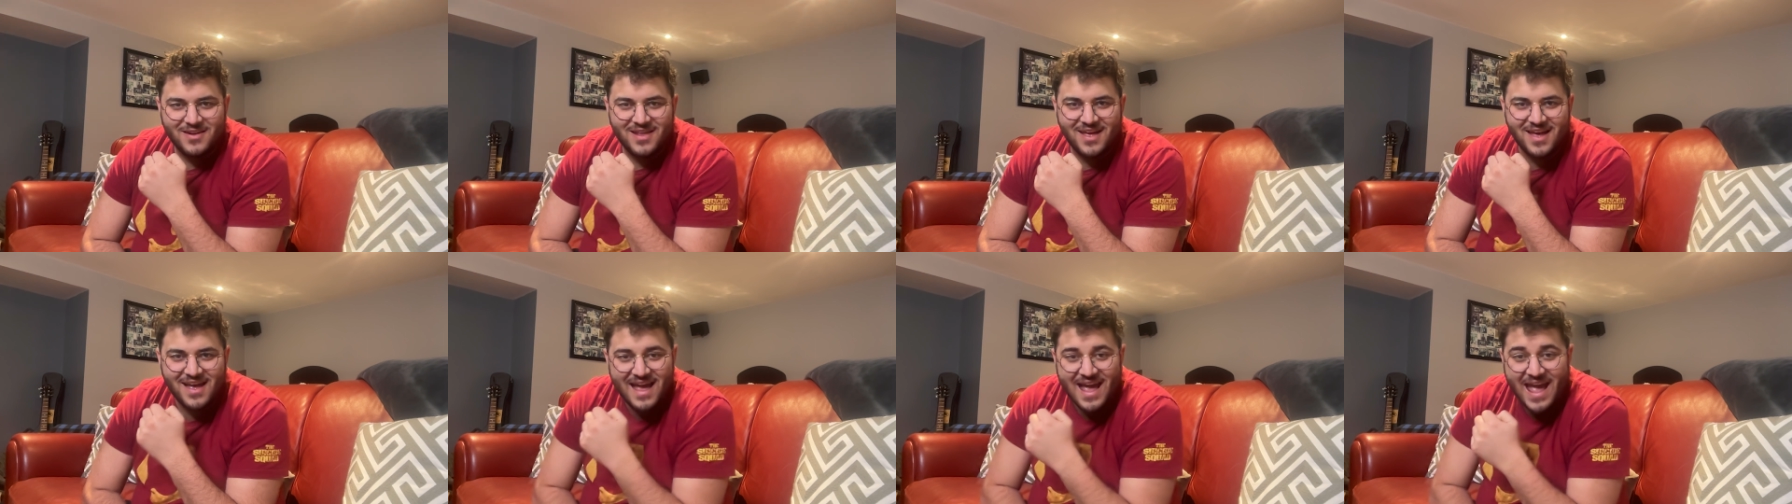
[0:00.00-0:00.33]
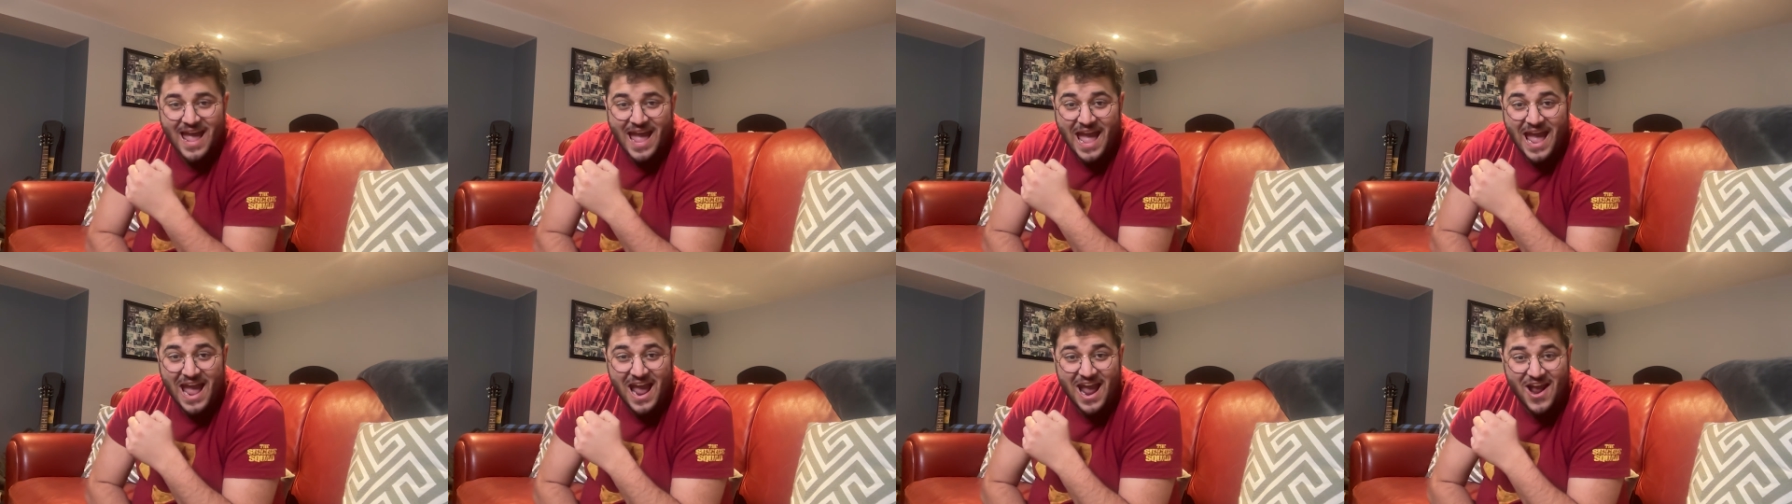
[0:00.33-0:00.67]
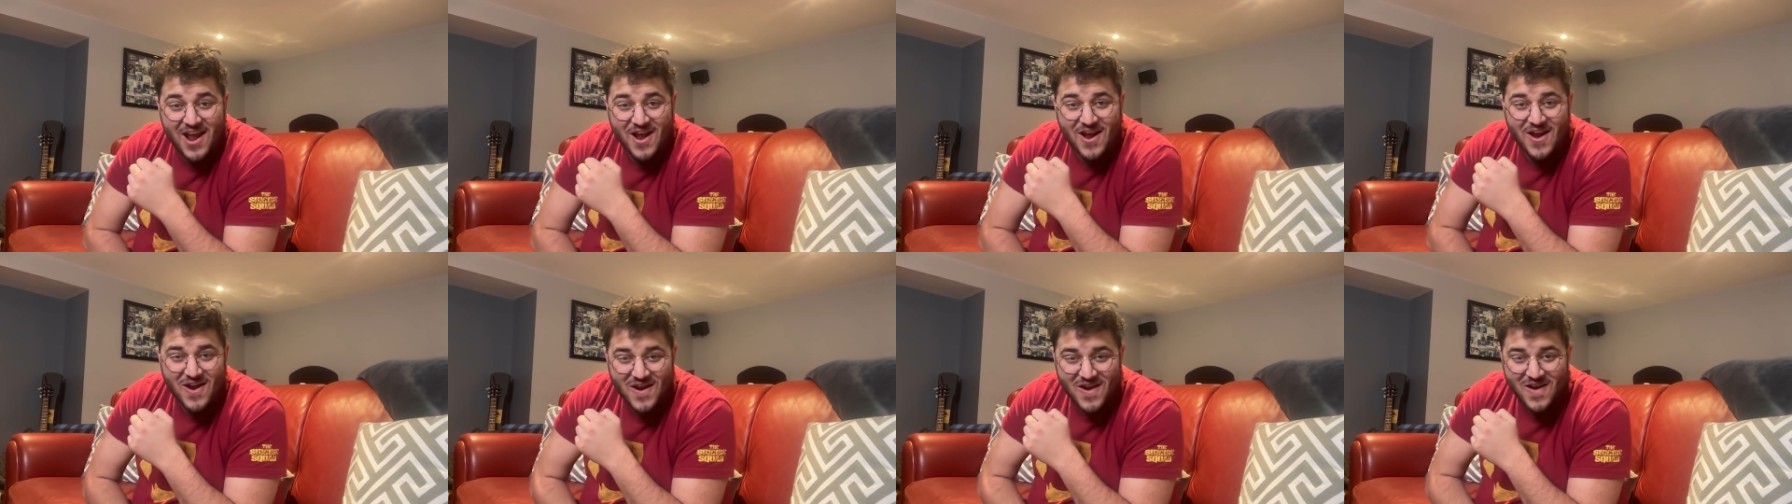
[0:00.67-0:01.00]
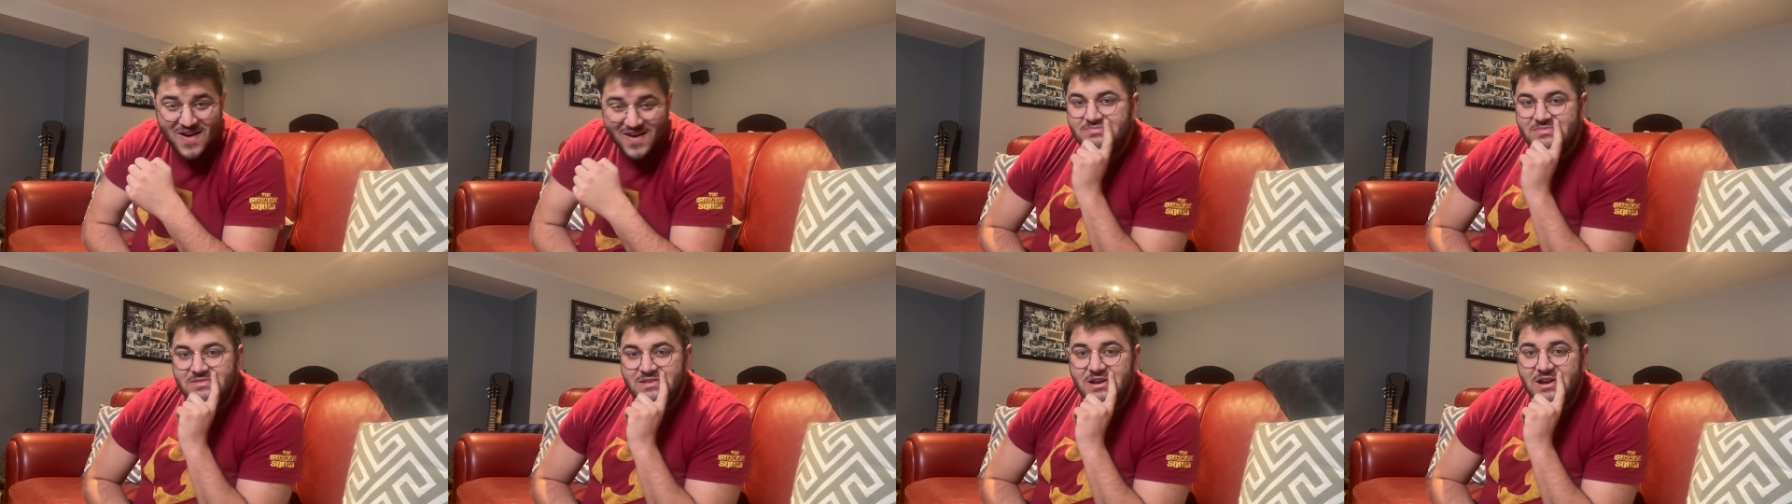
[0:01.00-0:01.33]

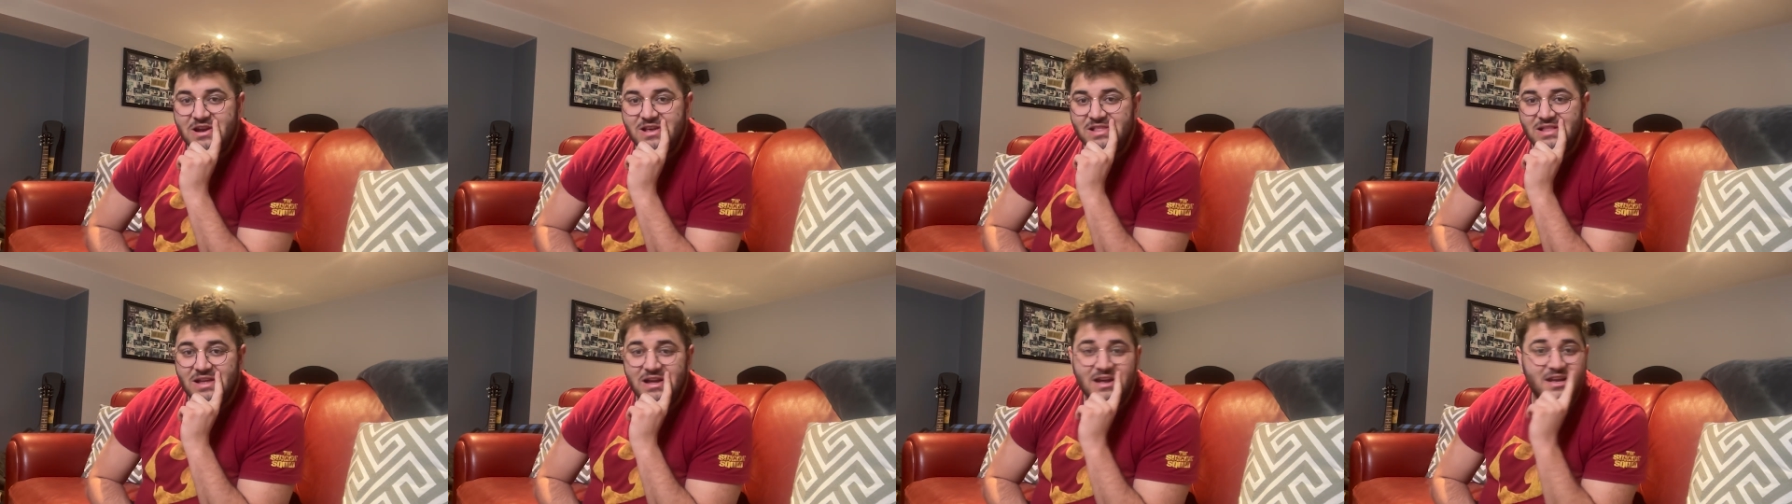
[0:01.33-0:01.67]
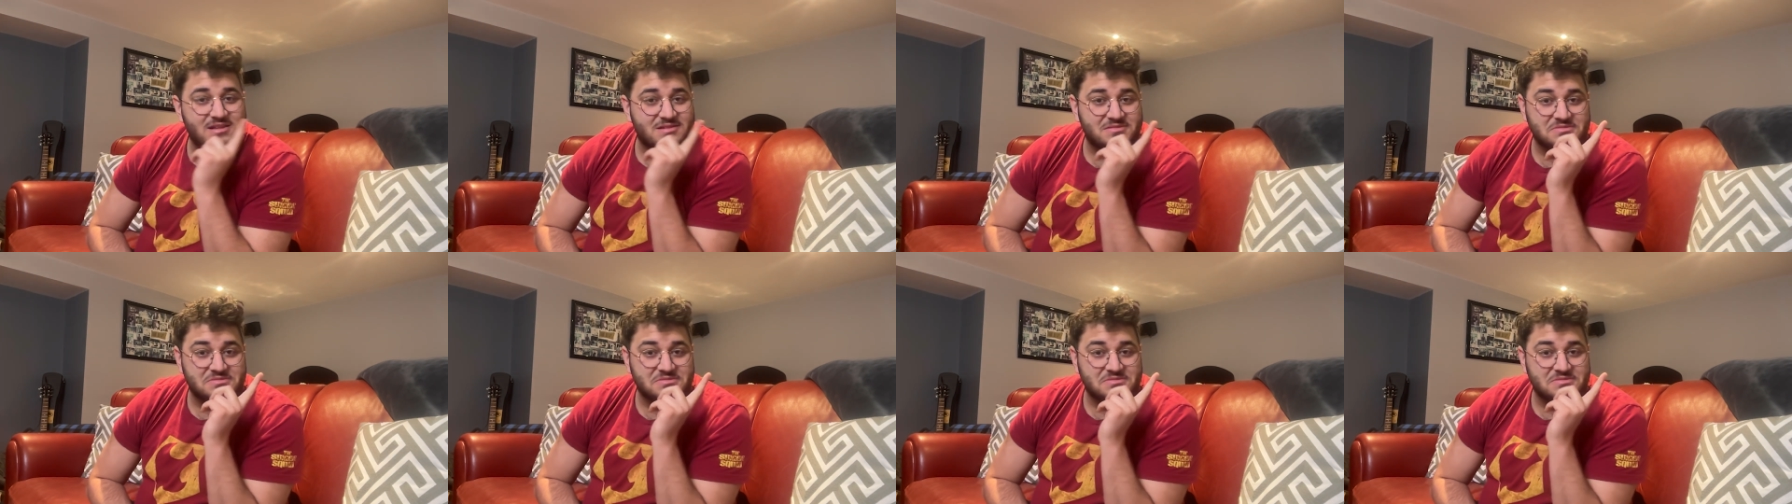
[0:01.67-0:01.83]
Alright, like,